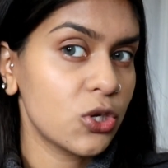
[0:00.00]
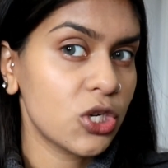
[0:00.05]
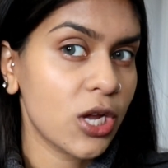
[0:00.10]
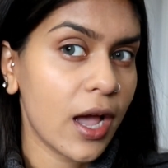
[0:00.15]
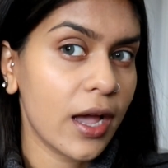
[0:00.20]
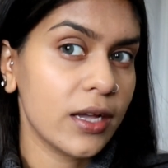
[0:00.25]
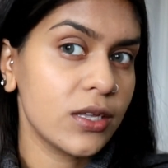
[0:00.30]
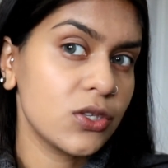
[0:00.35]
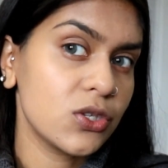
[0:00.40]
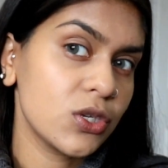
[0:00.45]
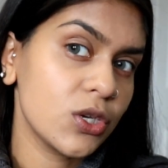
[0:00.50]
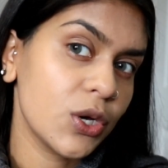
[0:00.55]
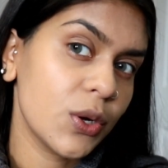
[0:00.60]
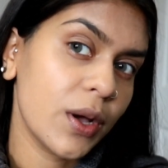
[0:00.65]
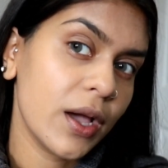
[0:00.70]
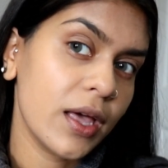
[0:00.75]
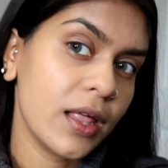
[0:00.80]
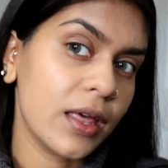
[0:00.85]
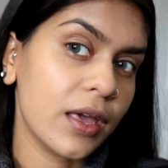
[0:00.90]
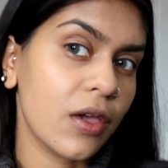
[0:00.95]
shine to
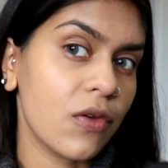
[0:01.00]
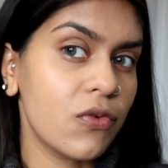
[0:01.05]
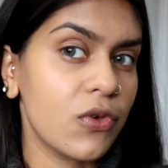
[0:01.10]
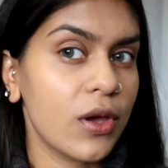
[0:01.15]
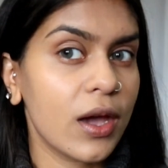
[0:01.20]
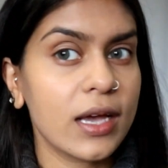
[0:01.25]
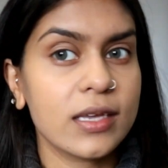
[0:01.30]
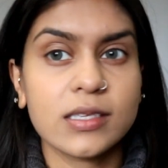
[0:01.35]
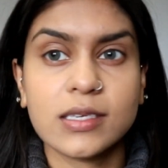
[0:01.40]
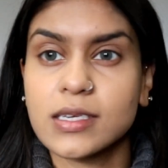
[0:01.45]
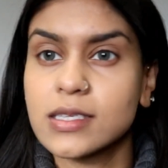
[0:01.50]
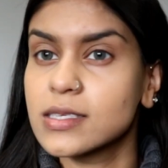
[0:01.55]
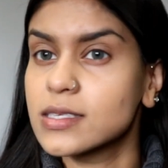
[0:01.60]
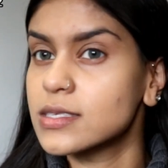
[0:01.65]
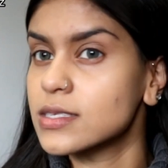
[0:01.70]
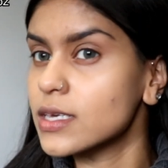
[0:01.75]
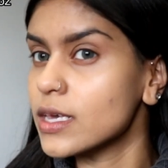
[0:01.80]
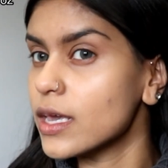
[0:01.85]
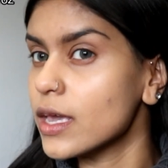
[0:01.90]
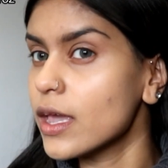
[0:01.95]
it, like if you guys can
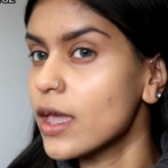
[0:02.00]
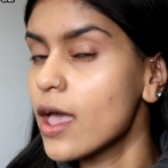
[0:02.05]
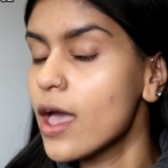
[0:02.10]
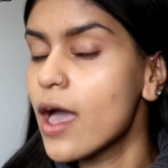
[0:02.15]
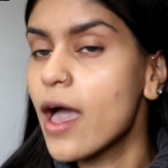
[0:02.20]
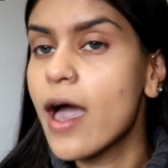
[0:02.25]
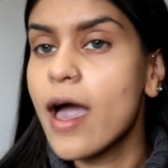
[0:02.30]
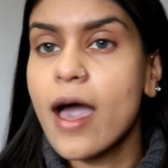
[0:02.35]
see,